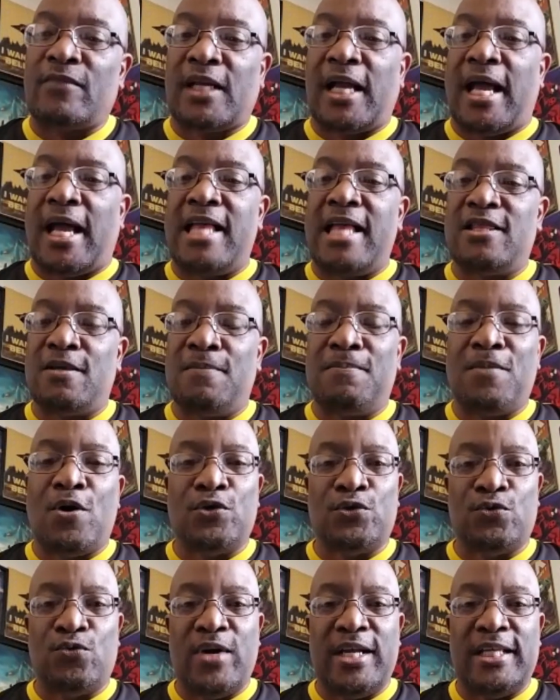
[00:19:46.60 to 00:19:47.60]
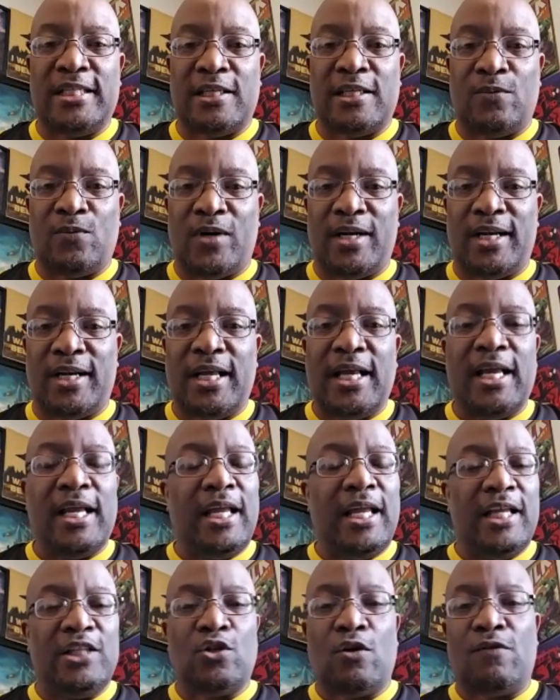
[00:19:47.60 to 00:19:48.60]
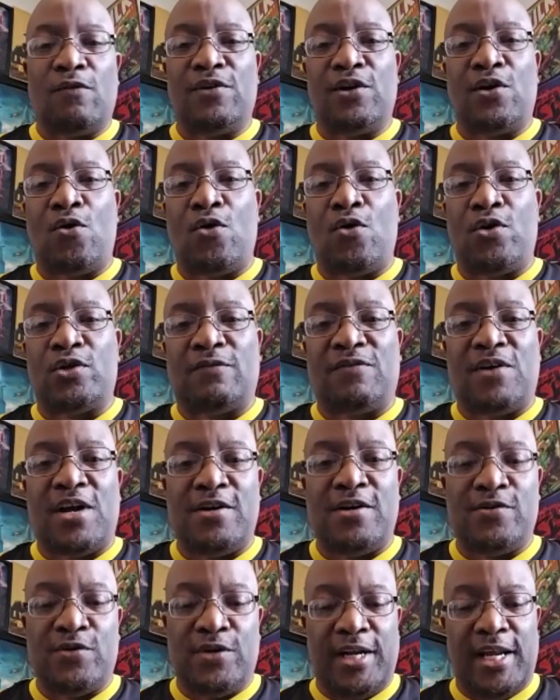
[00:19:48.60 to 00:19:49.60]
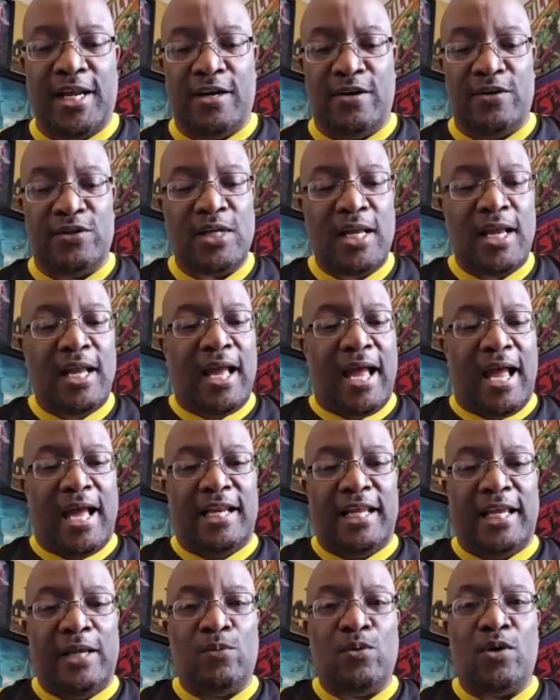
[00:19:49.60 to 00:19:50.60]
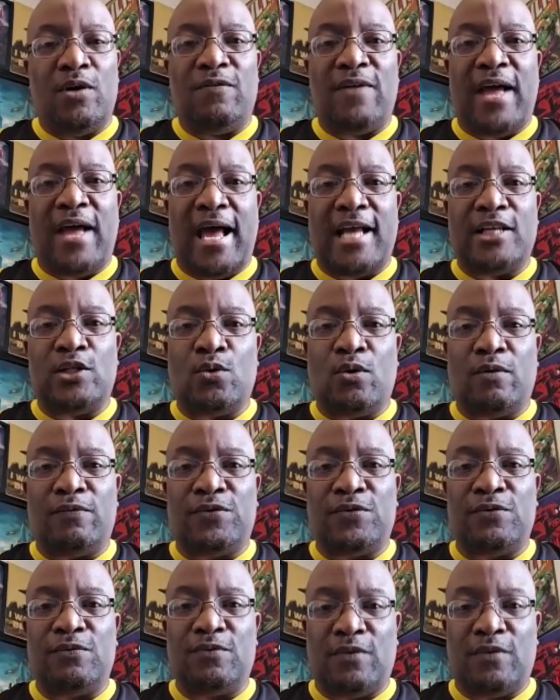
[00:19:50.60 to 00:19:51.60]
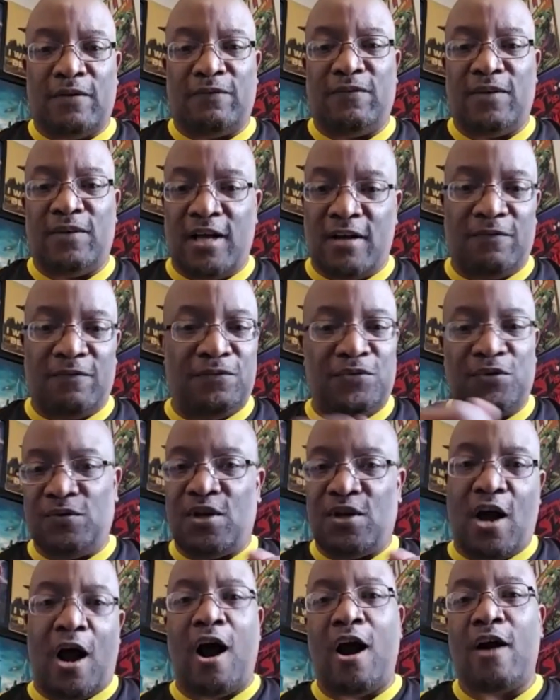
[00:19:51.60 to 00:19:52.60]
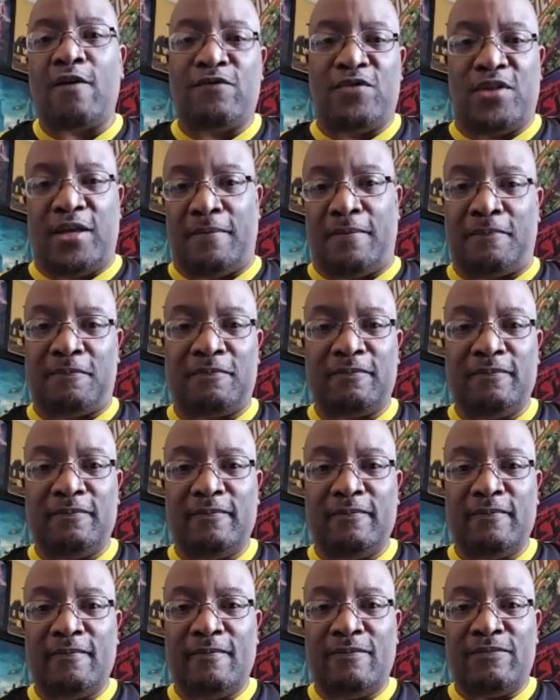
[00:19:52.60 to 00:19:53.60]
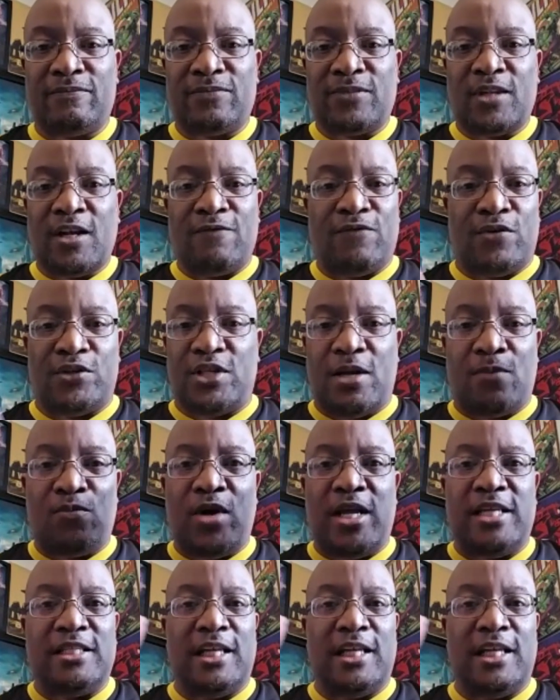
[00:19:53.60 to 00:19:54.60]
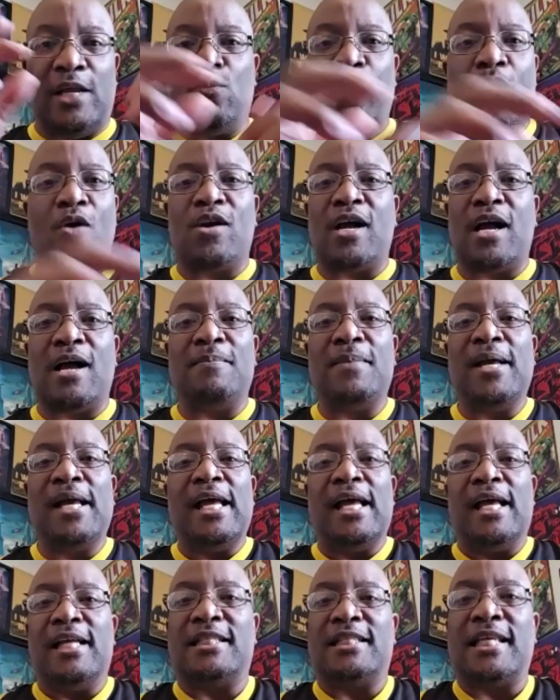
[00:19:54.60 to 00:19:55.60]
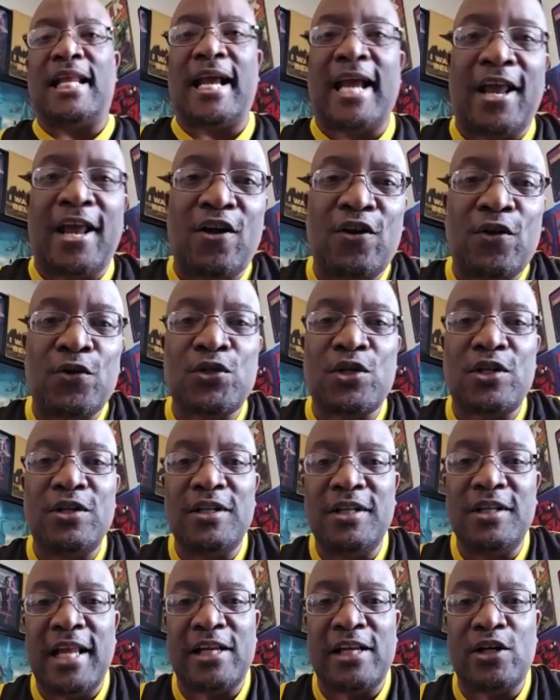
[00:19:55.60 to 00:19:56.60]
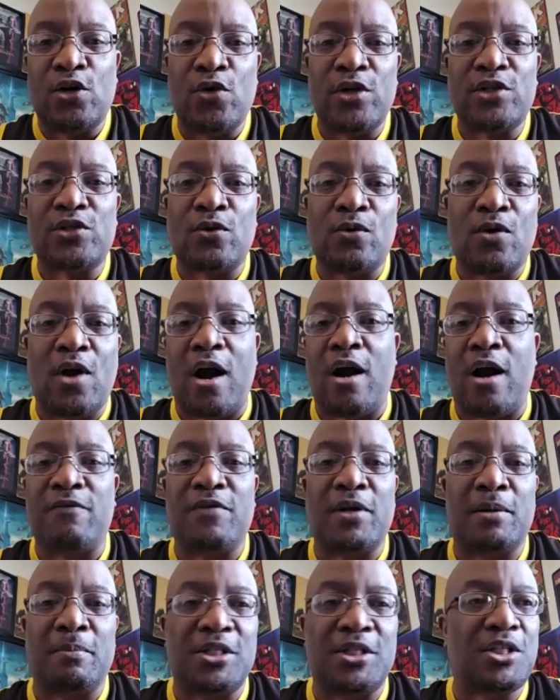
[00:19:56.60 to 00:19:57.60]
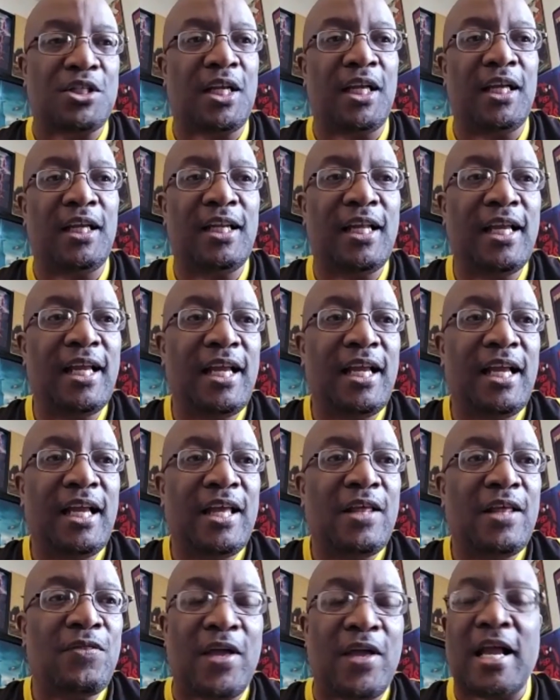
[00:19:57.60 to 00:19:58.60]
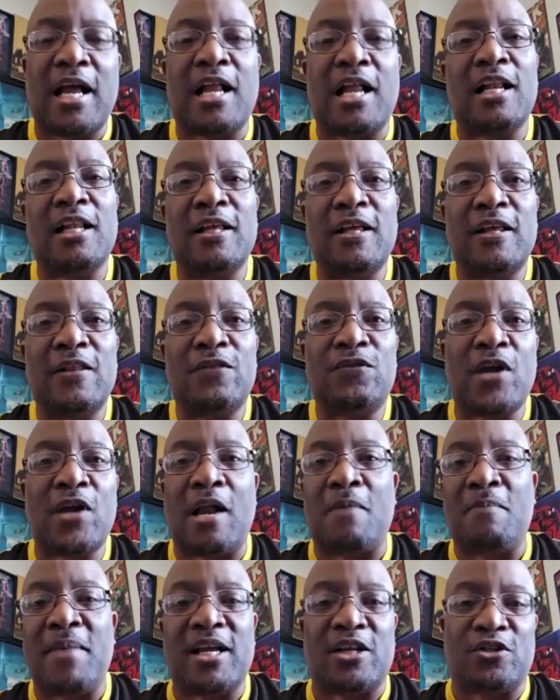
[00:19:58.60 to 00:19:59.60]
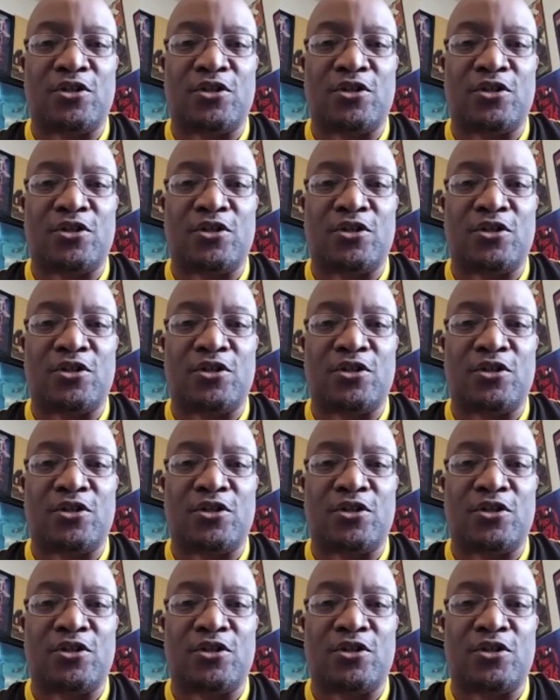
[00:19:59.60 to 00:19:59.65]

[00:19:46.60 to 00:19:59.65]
and the most recent one. It's over the course of 100 years, and he would have had to have carved them. For some reason, he woke up and said, I got all that crystal carving machine. They got they're going to make a